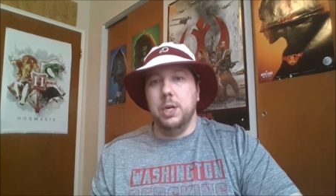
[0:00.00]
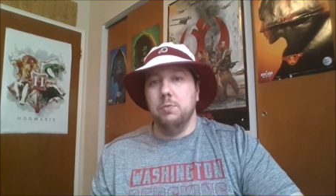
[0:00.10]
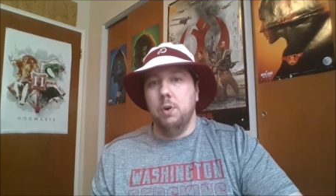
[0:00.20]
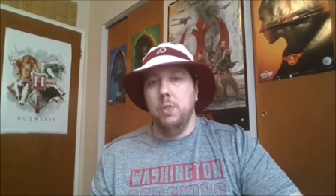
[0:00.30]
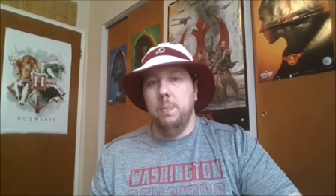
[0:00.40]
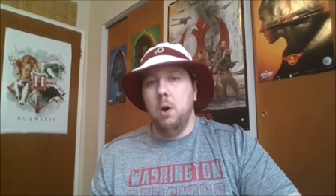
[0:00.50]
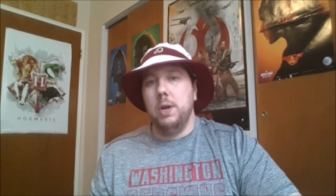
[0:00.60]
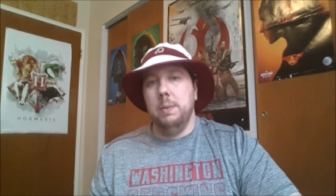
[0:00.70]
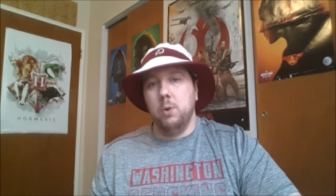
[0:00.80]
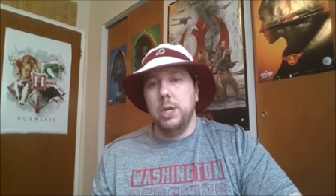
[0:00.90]
You can run the
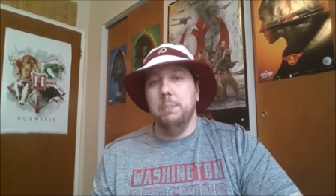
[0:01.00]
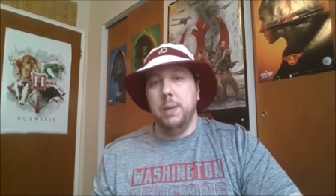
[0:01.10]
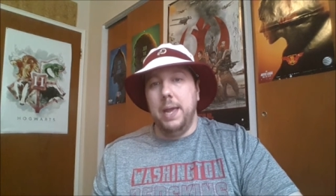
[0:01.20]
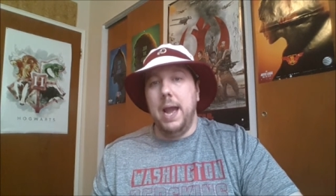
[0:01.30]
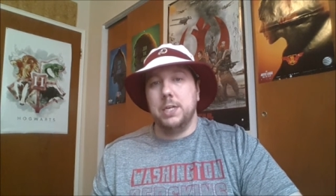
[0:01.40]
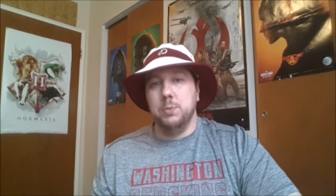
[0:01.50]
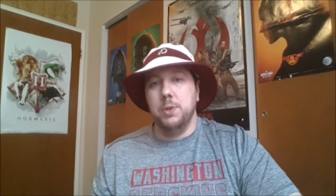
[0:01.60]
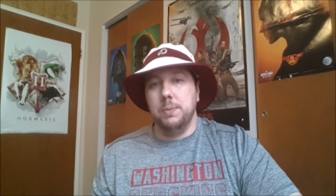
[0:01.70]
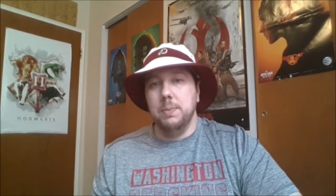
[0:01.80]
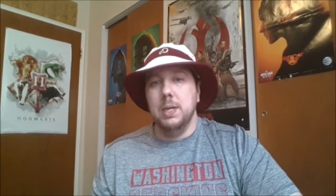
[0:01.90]
ball to him, or you can play action
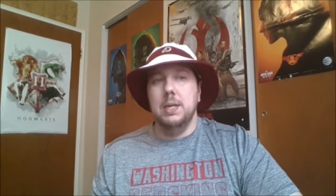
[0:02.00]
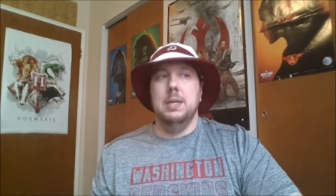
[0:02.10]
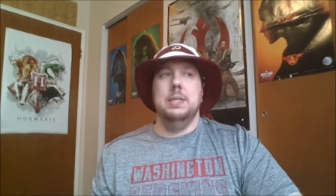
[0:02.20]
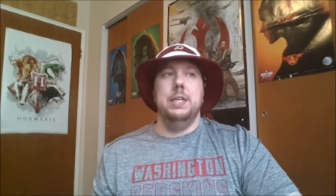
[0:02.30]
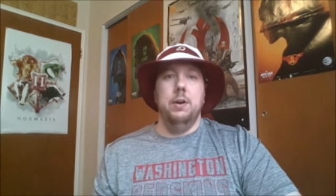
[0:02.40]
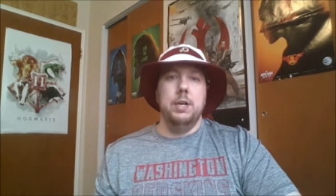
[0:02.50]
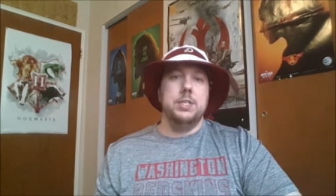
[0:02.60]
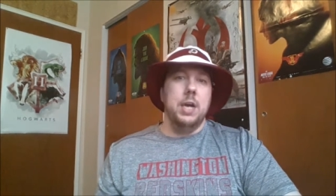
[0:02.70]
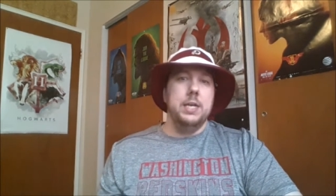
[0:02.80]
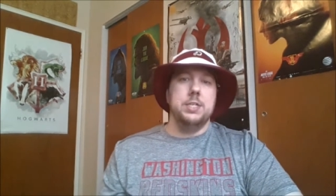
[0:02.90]
with him.
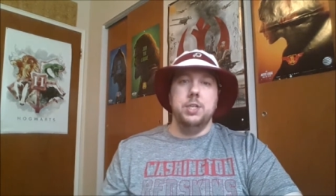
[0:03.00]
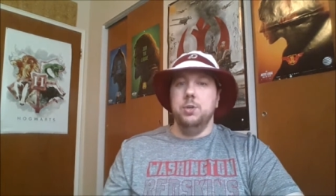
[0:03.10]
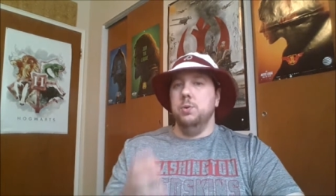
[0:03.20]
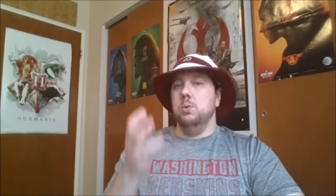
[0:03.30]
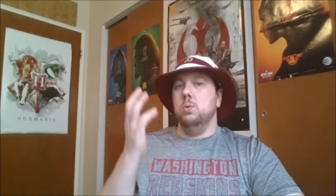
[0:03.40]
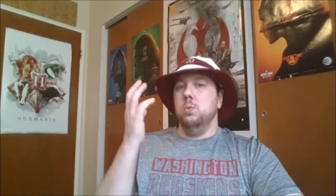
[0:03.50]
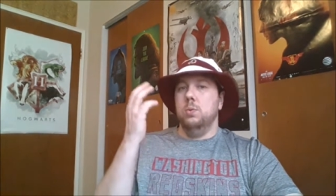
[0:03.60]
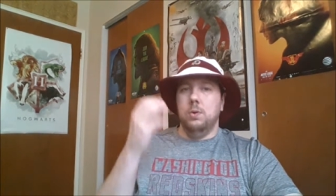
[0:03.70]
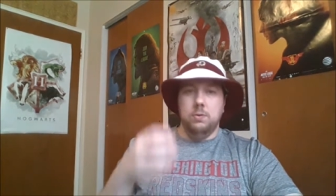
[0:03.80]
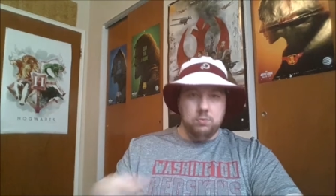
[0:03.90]
Darius Geis can do
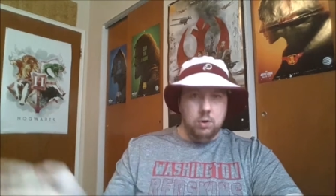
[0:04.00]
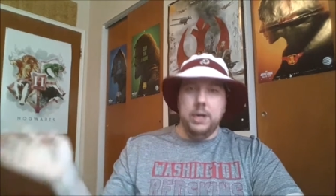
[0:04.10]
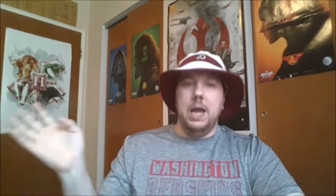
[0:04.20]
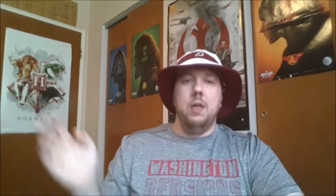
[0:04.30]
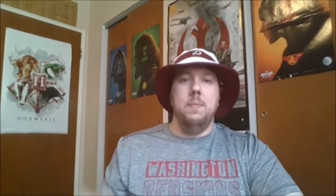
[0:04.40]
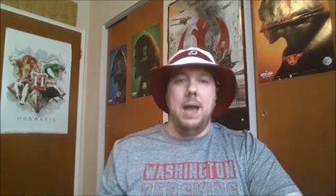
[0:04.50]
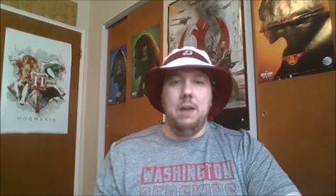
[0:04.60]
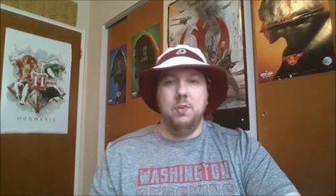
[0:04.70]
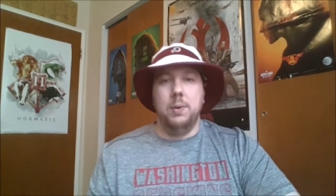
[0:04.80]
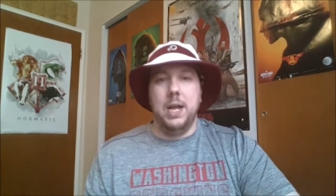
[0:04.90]
running out of the
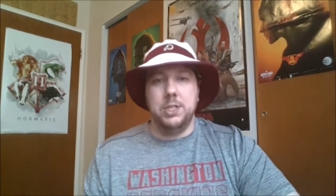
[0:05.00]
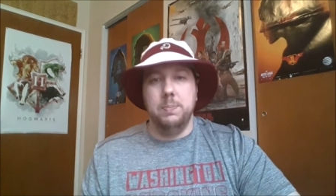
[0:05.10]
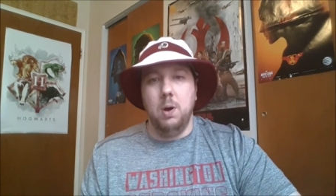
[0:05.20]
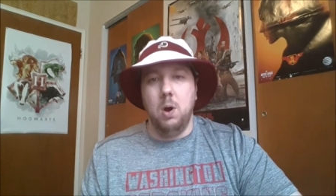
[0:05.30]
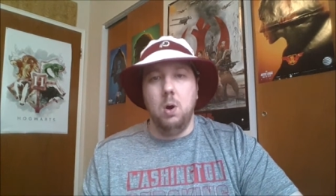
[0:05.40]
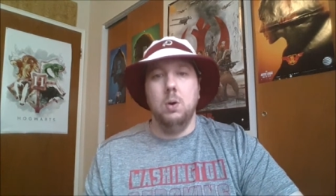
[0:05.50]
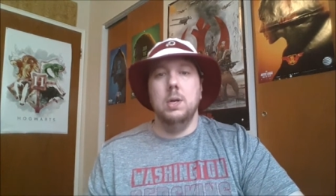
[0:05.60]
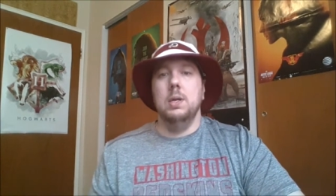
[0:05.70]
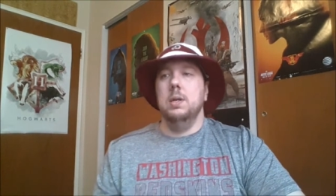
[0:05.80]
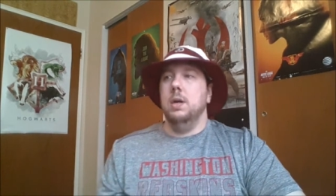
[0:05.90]
backfield, catch the ball.
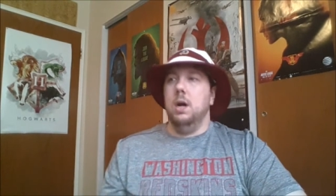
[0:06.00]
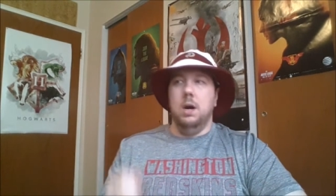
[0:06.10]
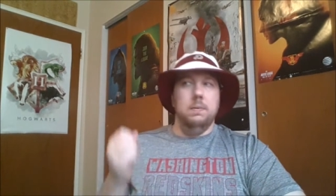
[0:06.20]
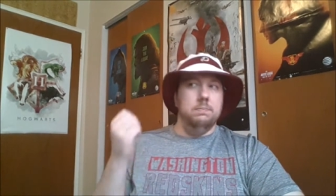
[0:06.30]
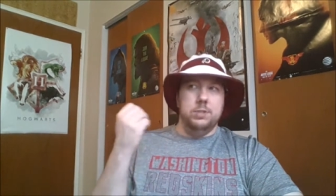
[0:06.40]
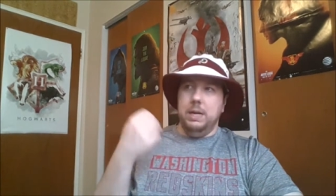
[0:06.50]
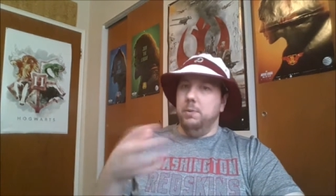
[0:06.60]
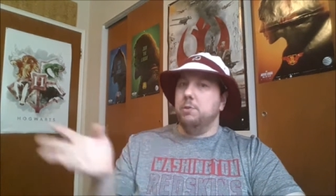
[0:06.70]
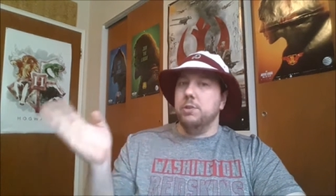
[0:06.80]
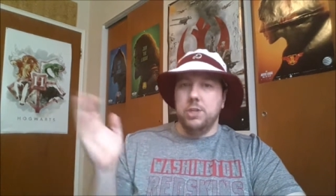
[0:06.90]

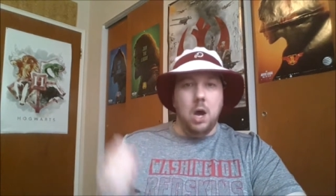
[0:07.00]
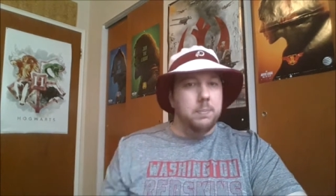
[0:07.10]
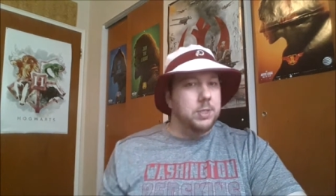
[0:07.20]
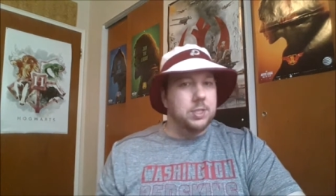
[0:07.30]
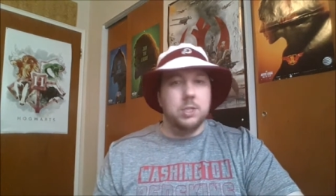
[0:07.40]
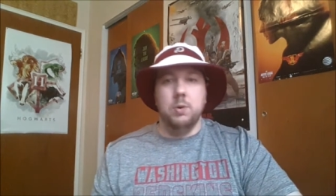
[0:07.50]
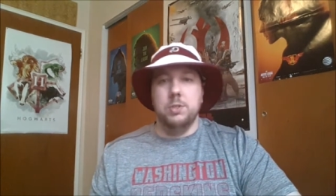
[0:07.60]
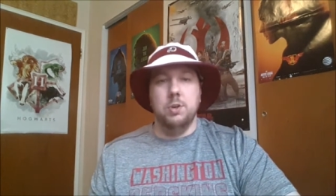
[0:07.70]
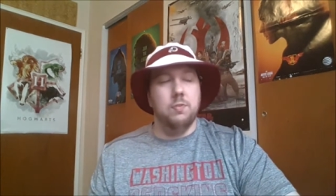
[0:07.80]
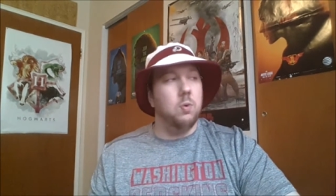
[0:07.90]
Same with Chris Thompson, so on
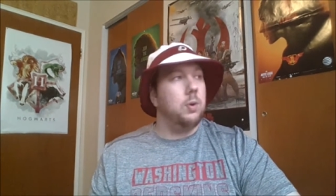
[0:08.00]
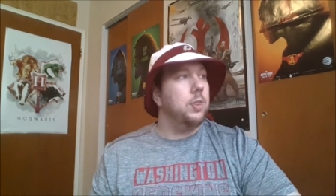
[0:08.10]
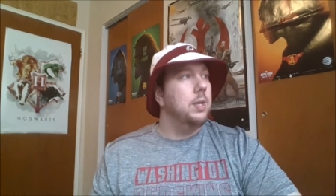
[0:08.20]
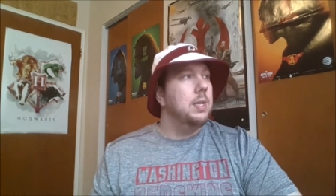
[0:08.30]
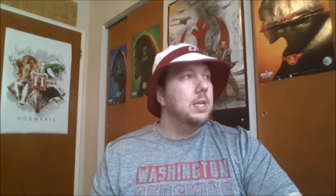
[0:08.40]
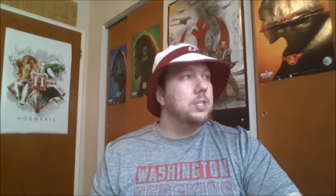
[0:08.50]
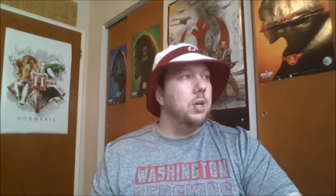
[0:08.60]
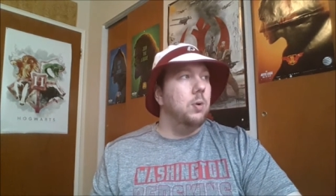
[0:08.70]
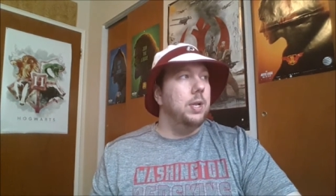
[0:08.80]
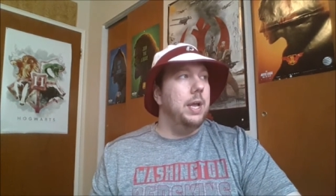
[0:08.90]
and so forth.
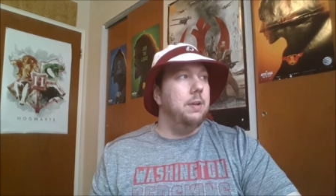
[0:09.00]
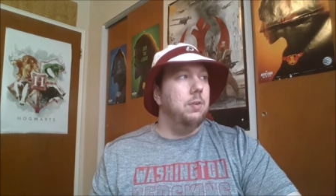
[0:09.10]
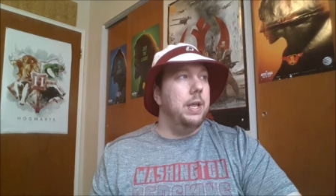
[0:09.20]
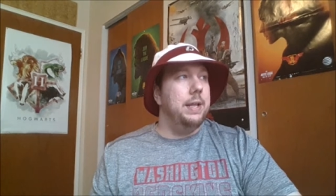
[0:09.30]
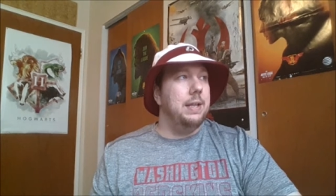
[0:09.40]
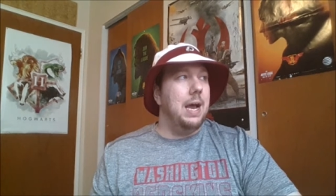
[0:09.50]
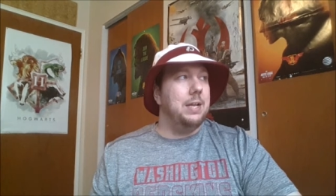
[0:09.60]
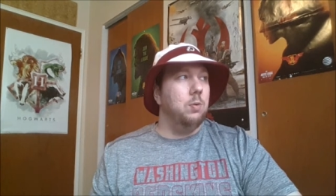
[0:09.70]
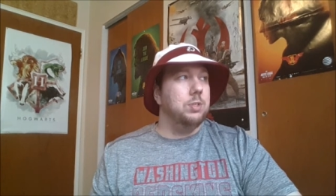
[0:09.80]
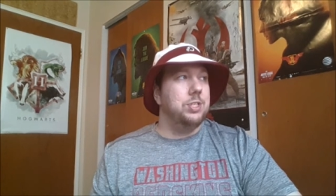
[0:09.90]
So I
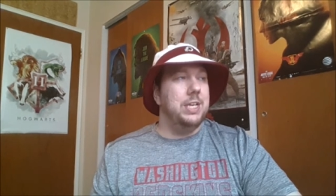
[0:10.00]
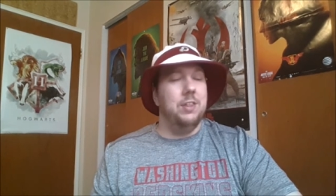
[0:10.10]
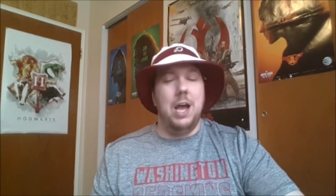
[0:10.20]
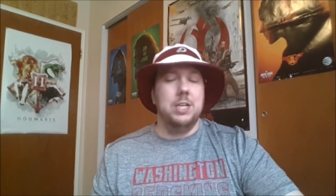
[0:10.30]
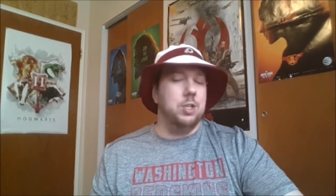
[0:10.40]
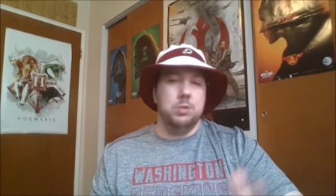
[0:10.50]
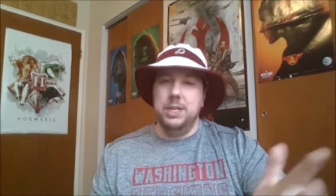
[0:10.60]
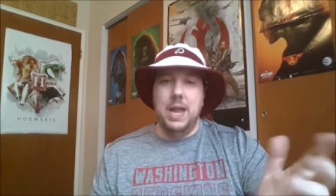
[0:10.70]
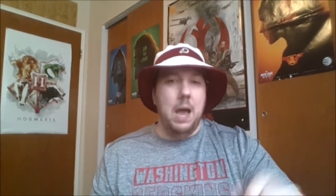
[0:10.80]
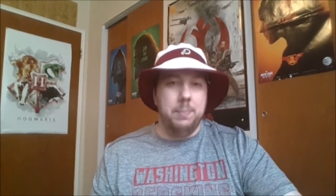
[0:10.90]
just don't
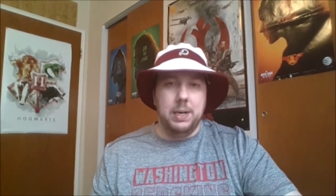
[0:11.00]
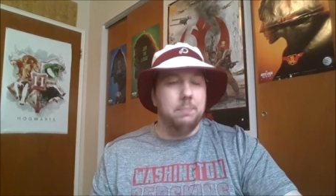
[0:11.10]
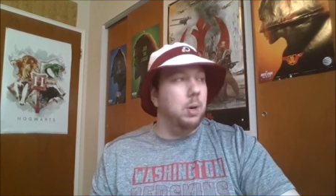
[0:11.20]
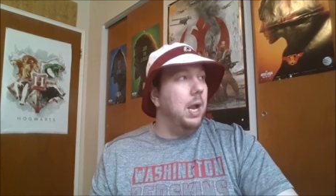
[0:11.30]
see it happening.